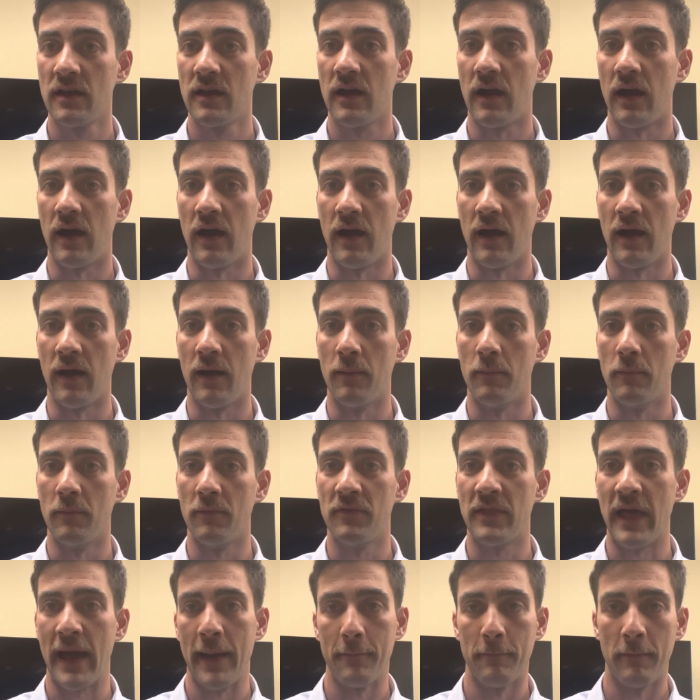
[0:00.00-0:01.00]

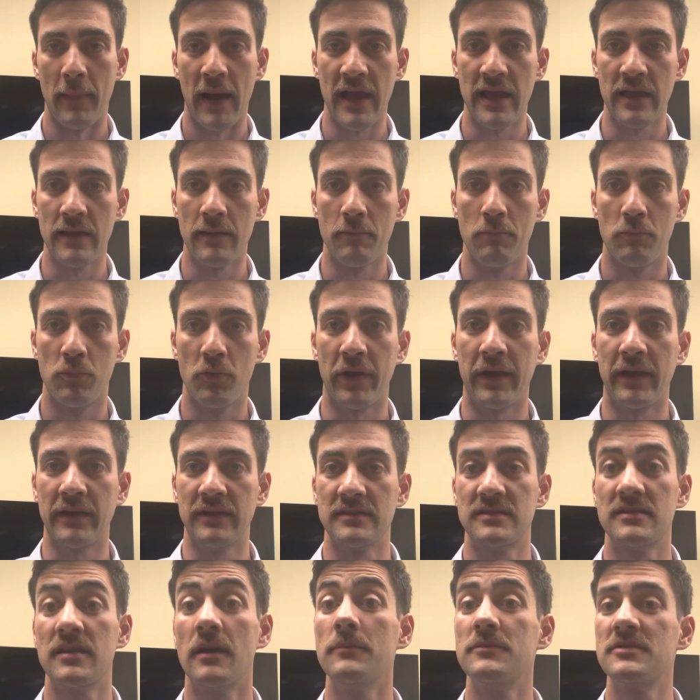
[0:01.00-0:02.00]
that might bring
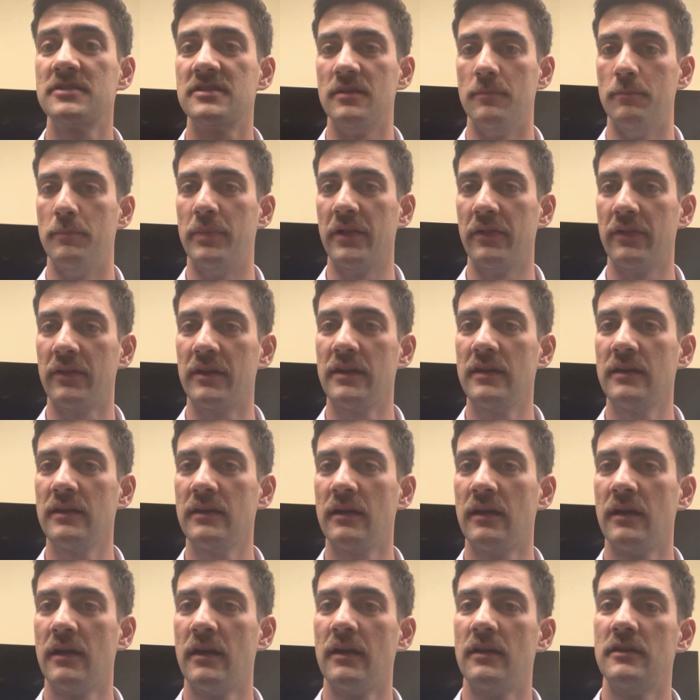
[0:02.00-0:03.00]
some stability